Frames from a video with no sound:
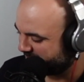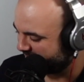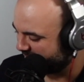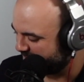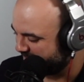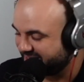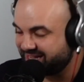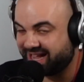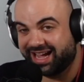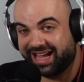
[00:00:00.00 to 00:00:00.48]

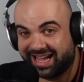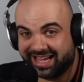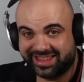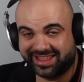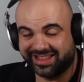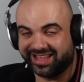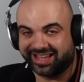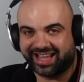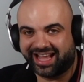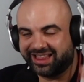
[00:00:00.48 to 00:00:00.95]
But yeah,
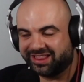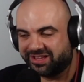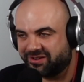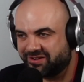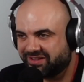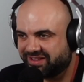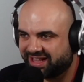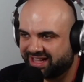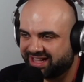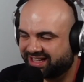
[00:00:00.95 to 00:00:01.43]
actually, I
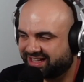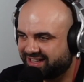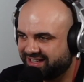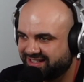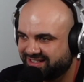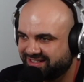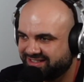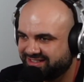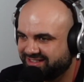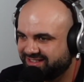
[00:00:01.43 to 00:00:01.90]
learned
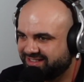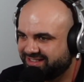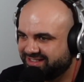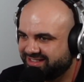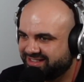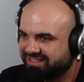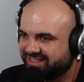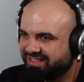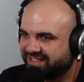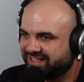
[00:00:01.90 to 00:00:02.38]

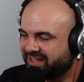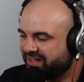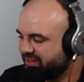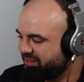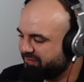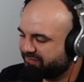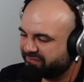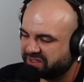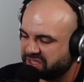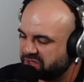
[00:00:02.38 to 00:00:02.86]

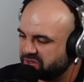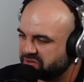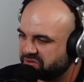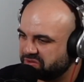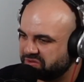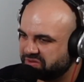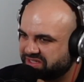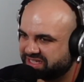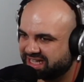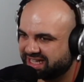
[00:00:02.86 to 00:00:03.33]
the
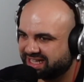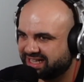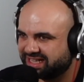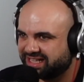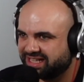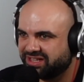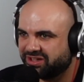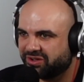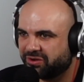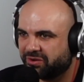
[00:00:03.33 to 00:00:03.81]
feuds and
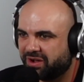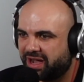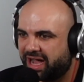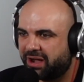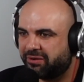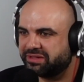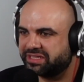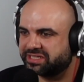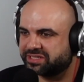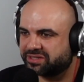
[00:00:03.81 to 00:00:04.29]

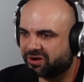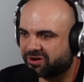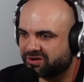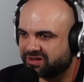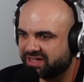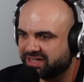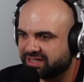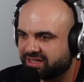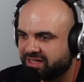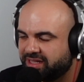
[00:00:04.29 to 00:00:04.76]
how it
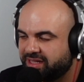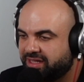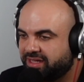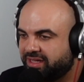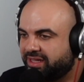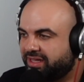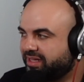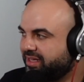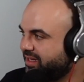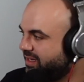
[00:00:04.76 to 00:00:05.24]
started,
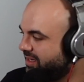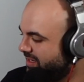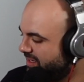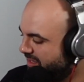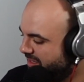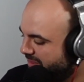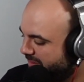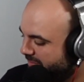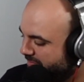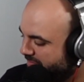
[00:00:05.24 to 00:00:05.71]

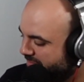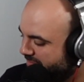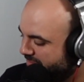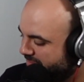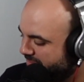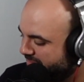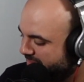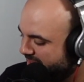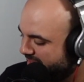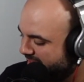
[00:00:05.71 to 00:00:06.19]
and
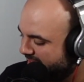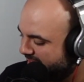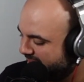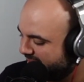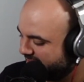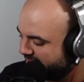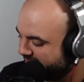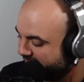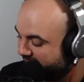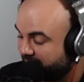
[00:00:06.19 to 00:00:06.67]

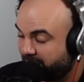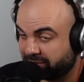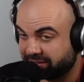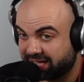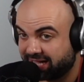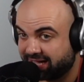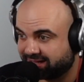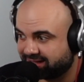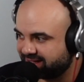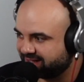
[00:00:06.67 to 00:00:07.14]
how
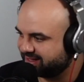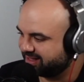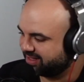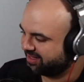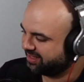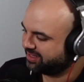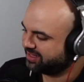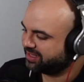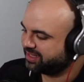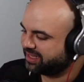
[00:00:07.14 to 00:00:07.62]
it ended,
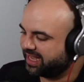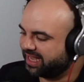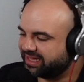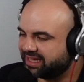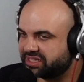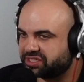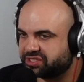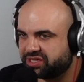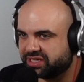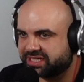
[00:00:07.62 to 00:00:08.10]
and
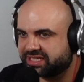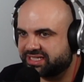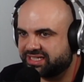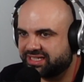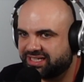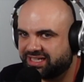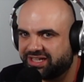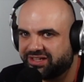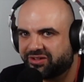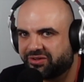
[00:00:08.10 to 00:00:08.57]
it's just
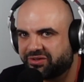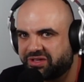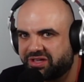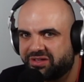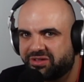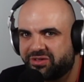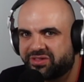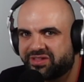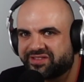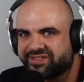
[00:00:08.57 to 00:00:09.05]

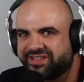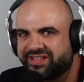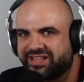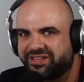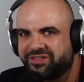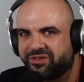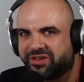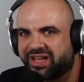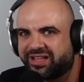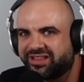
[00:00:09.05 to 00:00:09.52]

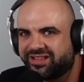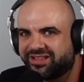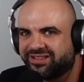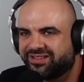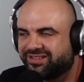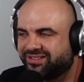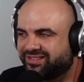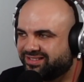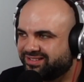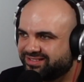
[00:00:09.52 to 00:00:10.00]
you kind
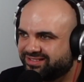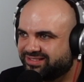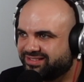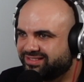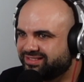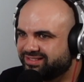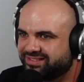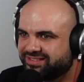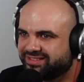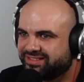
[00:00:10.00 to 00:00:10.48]
of
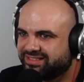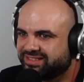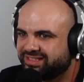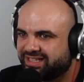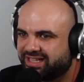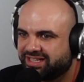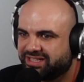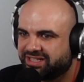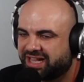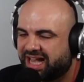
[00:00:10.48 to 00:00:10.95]

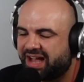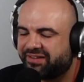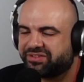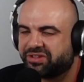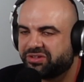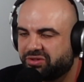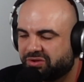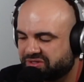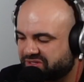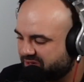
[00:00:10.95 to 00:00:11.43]
have
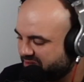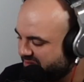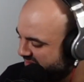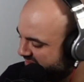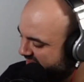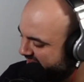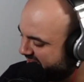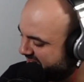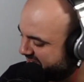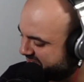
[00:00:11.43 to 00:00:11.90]
to know certain
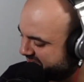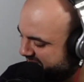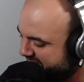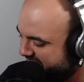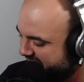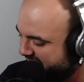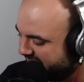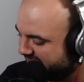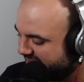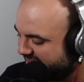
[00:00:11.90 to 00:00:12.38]
things,
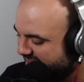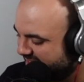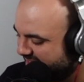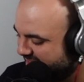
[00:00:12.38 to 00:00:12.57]
and